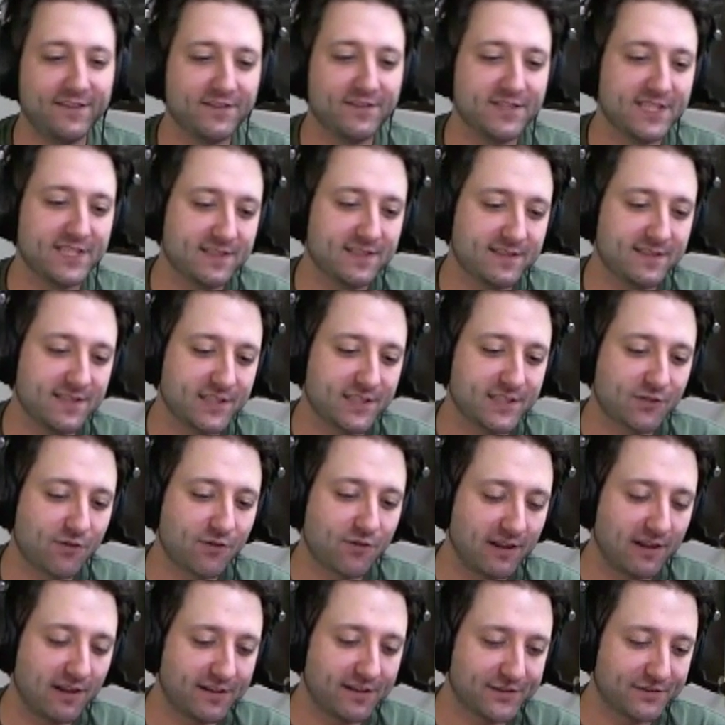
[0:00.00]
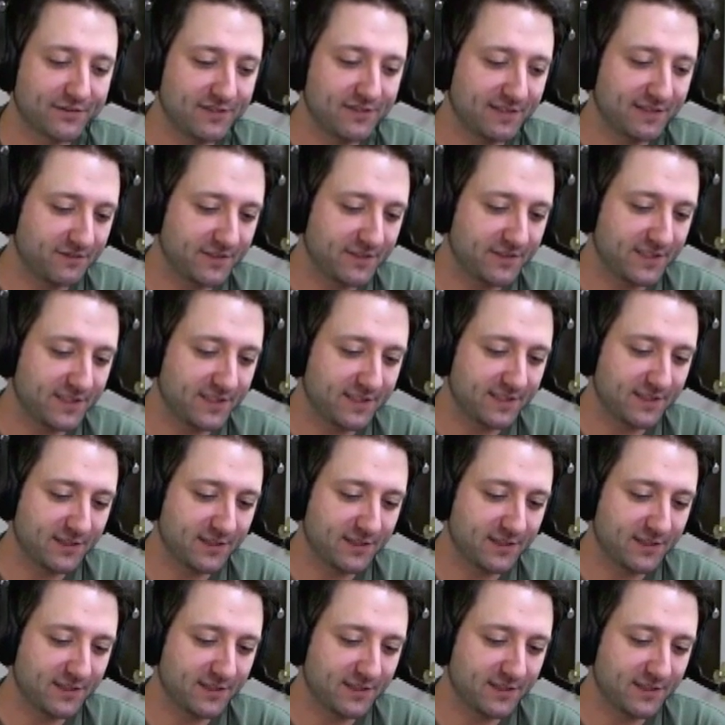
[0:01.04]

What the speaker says: there's these chronological differences.